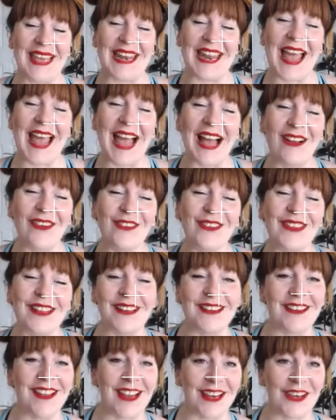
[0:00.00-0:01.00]
and how
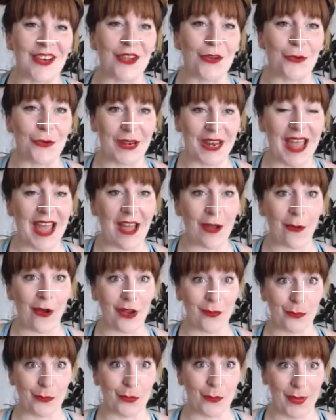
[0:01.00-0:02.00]
little I knew and how
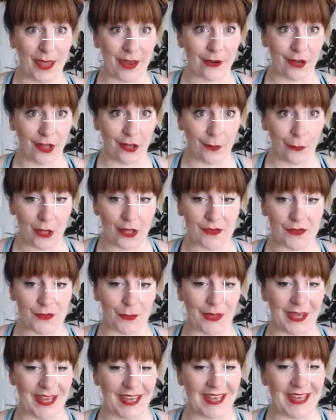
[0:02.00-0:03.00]
unprepared I
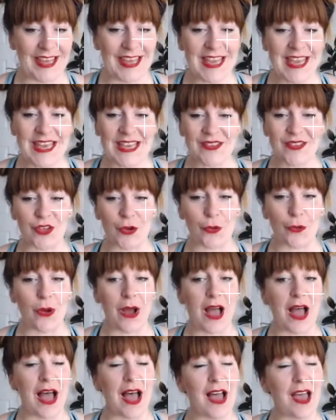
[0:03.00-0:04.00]
was, okay?
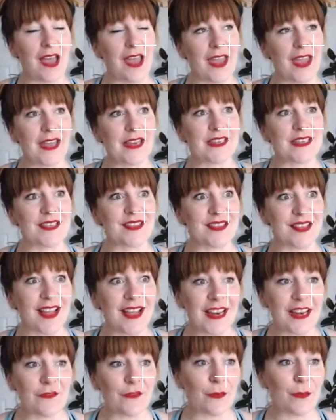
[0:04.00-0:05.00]
So I
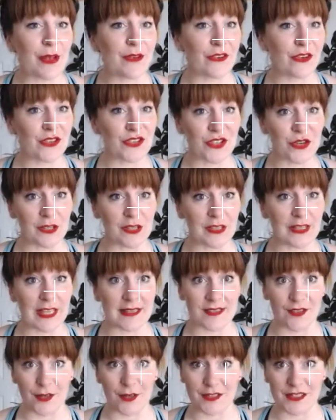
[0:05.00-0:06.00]
decided for my first yoga
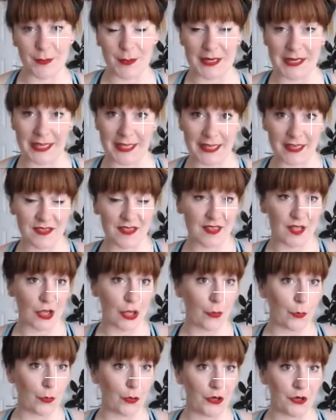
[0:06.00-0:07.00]
class not to be like a
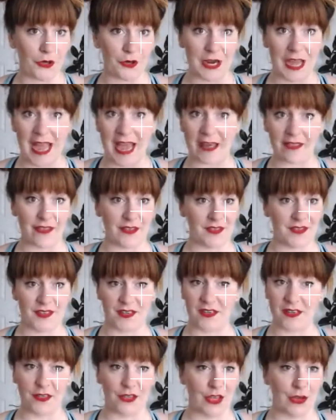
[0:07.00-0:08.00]
slower hatha
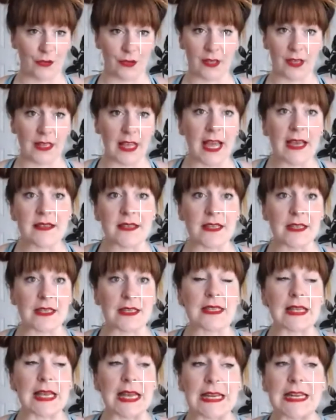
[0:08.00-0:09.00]
style yoga class. I
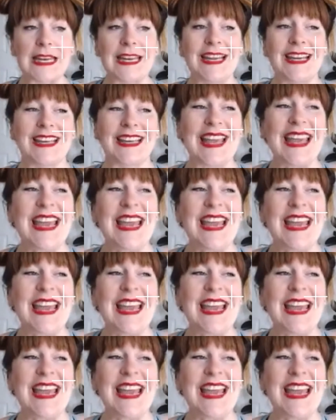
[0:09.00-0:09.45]
decided,